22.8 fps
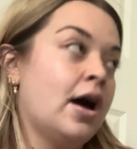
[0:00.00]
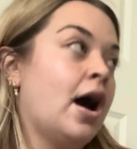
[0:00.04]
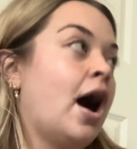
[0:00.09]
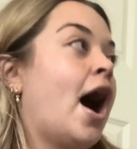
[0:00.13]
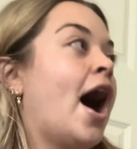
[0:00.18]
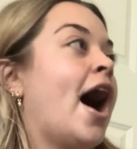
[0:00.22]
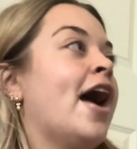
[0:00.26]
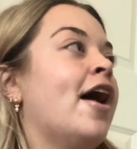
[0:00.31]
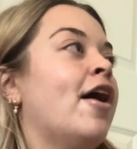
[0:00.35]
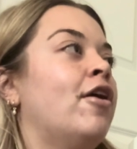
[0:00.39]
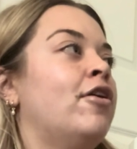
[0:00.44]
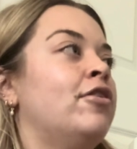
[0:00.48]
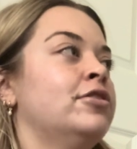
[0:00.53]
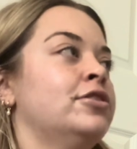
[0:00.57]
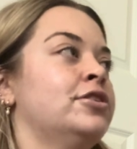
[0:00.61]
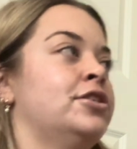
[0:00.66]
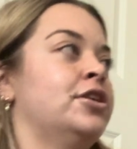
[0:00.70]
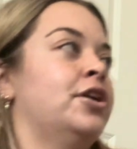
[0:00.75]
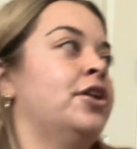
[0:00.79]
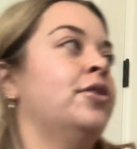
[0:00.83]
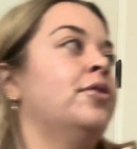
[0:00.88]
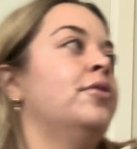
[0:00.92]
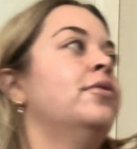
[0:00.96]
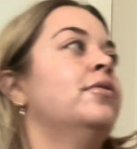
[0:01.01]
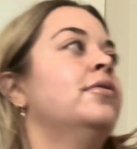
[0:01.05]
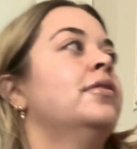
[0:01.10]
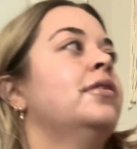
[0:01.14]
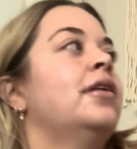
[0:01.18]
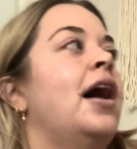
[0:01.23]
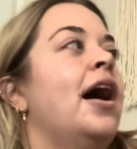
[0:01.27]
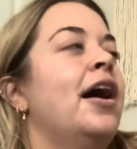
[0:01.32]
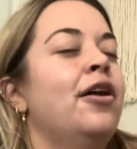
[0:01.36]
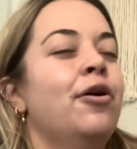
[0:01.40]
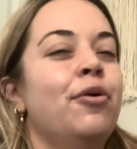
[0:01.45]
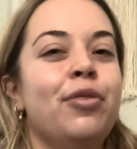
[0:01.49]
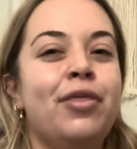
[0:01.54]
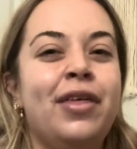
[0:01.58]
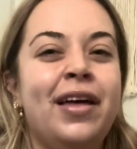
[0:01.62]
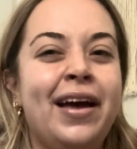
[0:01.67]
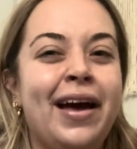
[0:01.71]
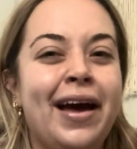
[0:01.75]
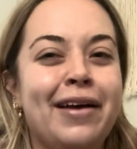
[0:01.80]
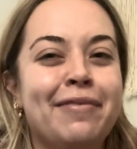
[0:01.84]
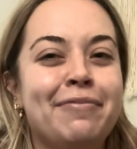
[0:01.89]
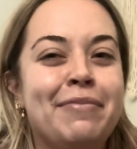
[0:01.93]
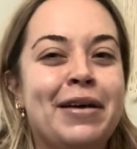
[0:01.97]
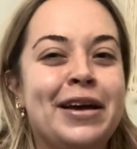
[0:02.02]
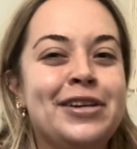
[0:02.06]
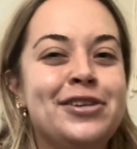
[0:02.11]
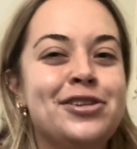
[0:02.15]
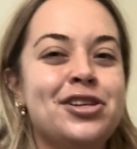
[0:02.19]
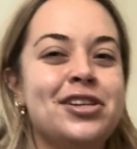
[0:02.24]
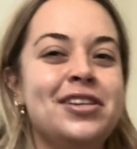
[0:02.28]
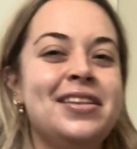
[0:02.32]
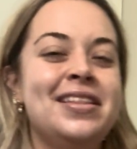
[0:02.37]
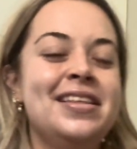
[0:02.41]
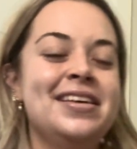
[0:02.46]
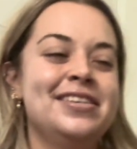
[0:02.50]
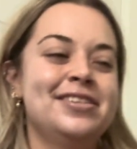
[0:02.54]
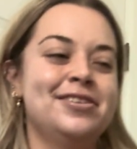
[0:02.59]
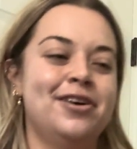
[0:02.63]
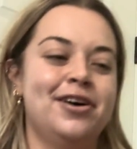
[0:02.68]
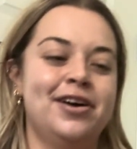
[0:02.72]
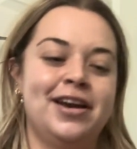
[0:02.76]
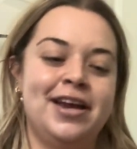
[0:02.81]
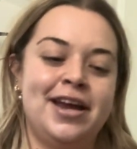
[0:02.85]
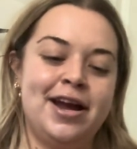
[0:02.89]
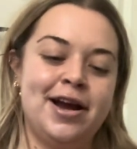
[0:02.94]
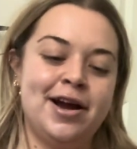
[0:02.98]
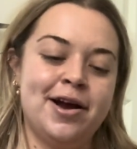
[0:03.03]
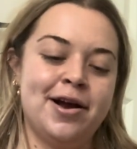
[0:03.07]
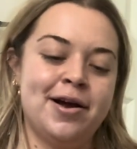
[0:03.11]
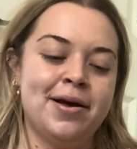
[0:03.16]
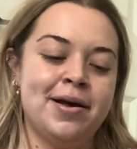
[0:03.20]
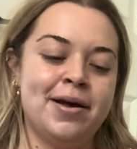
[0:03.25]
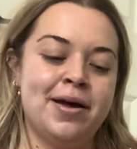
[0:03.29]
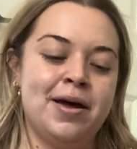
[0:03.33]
I don't think I mentioned this on here,